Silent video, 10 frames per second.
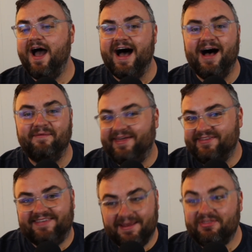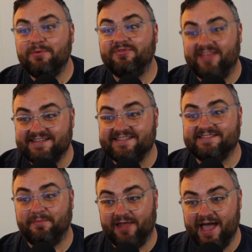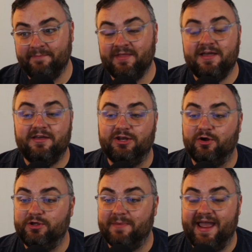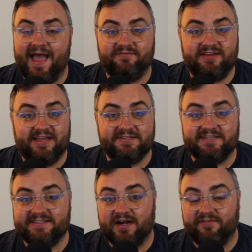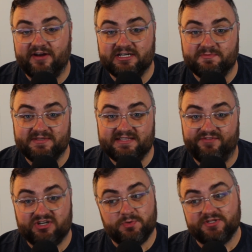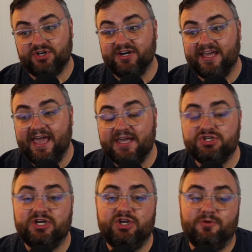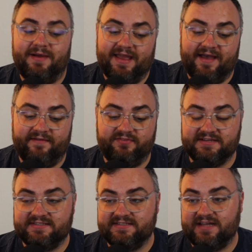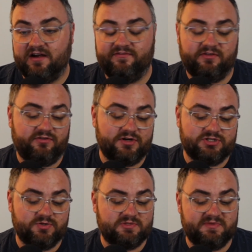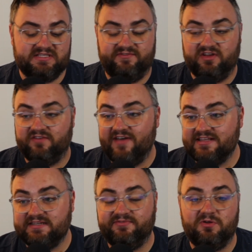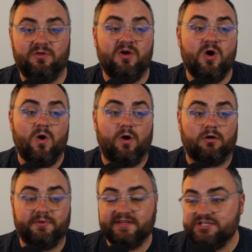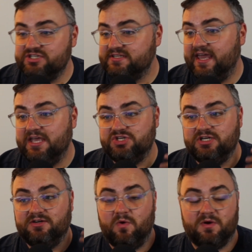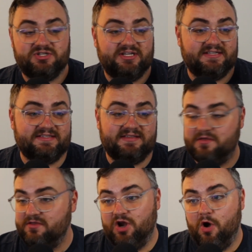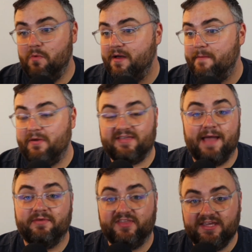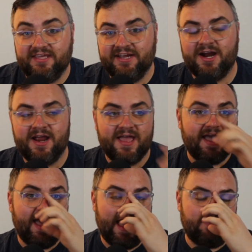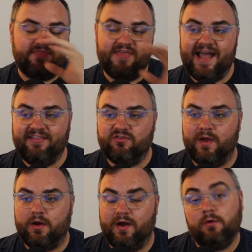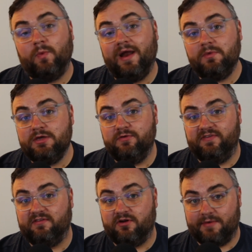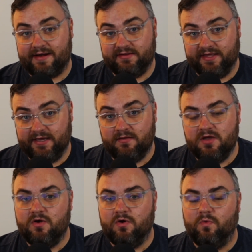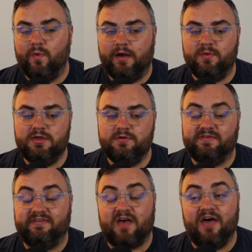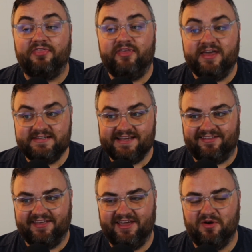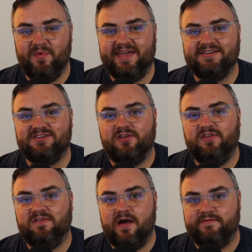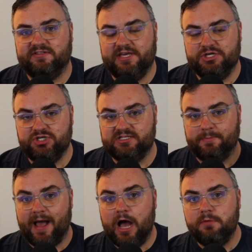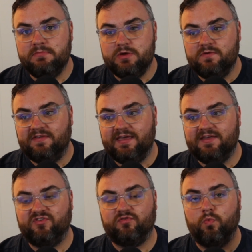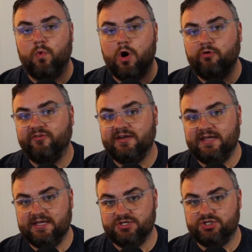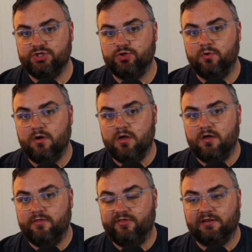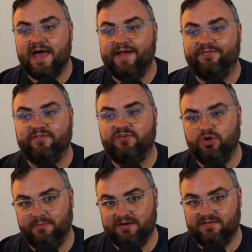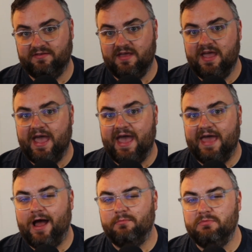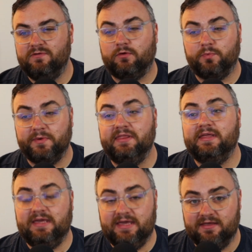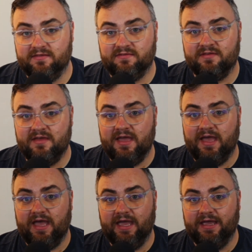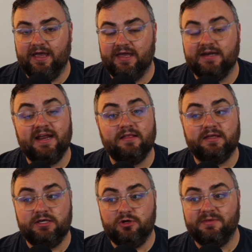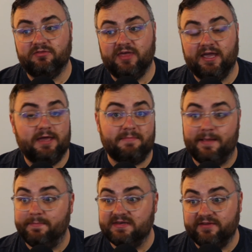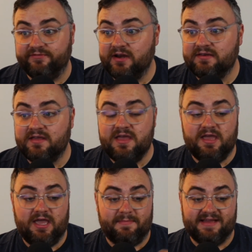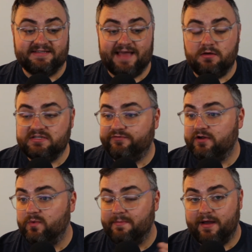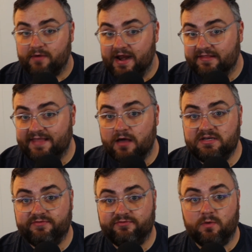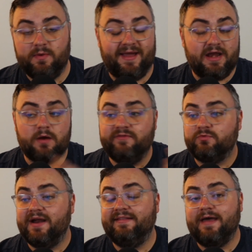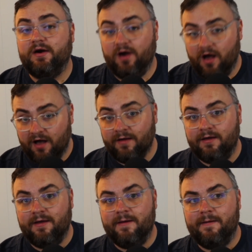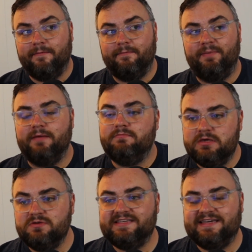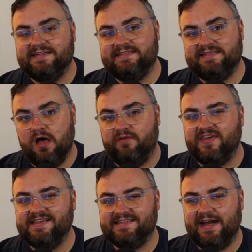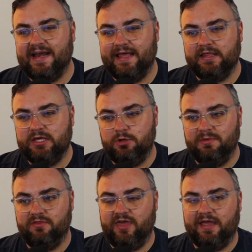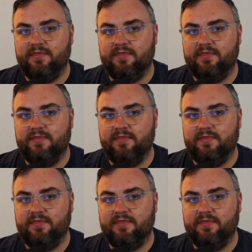And the same thing with dances apply. You might have dances that are very specific to a certain occasion. You might have dances that are certain to a specific festival or religious occasion, or just, a time of the year. And that's where, when we use these correctly, when we use these authentically, we can start these conversations about how music is just woven into the lives of humans, and how music really is an innately human thing. It might be different. It might sound different. We might write it down different. We might not even write it down at all. But music itself is an innately human thing.